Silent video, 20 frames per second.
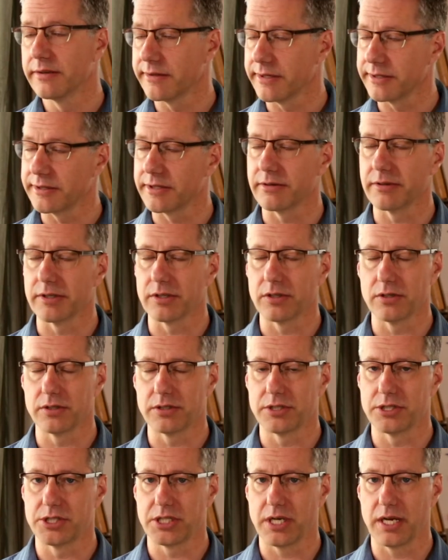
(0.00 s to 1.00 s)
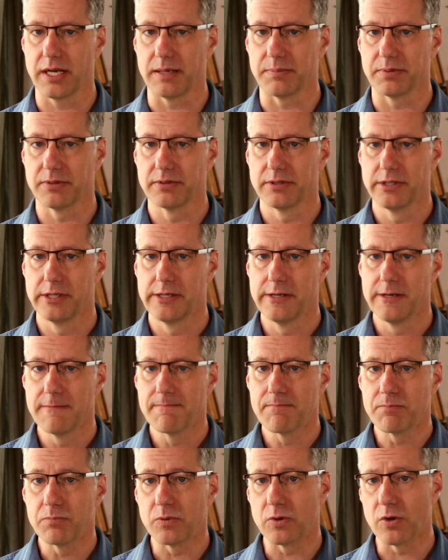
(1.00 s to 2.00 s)
that they're in good shape.
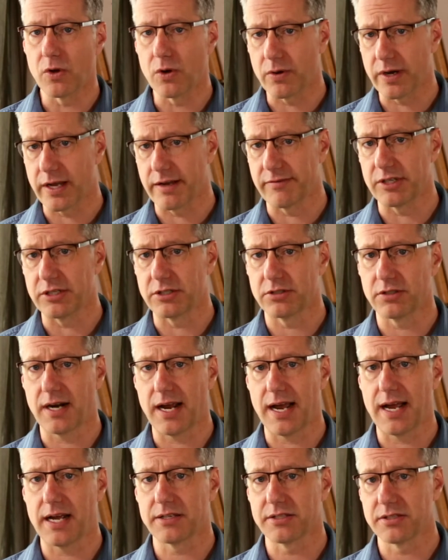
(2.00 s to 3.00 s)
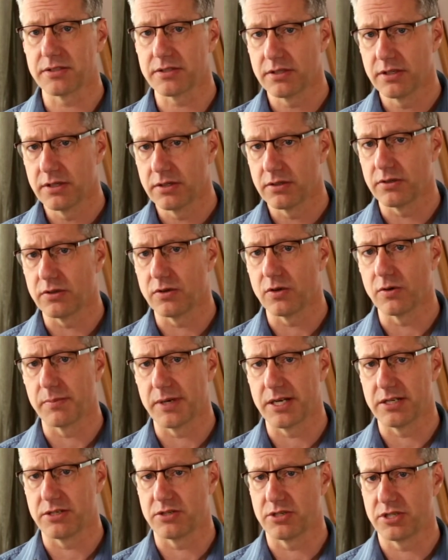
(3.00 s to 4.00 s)
No heavy cracks, no
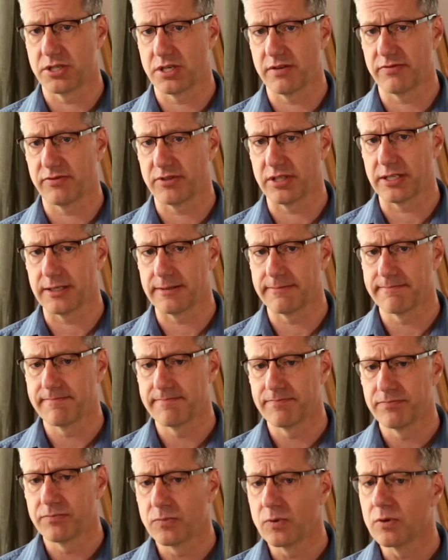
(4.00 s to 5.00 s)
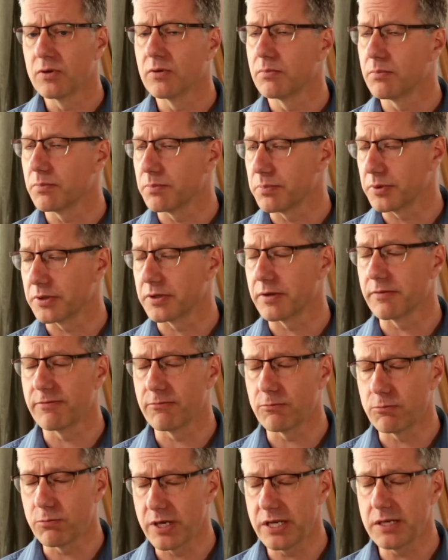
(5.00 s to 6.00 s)
major shifting. But the
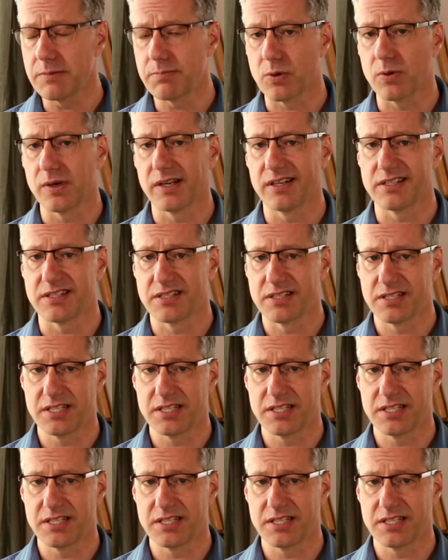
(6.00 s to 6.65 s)
weak point is